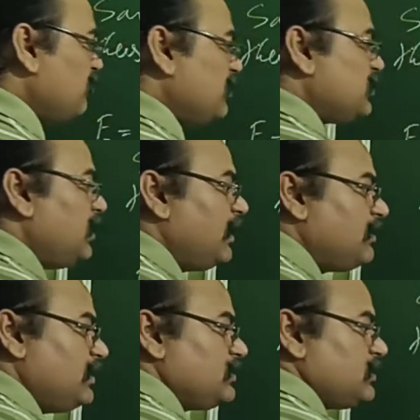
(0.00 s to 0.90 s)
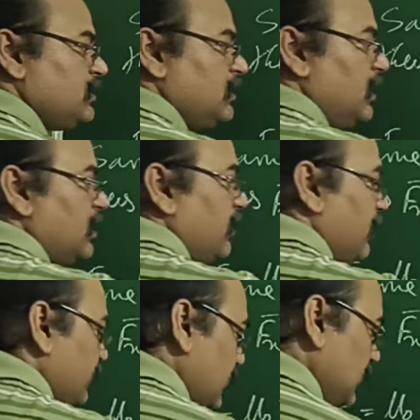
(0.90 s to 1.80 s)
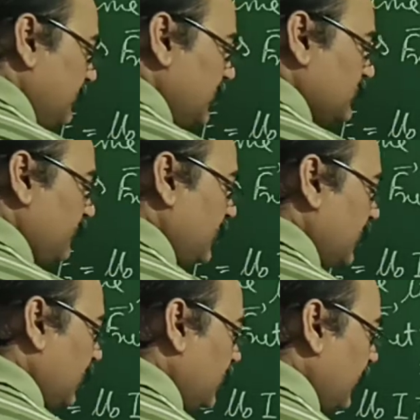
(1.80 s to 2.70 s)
how much? Length is 25 centimeters, so we can write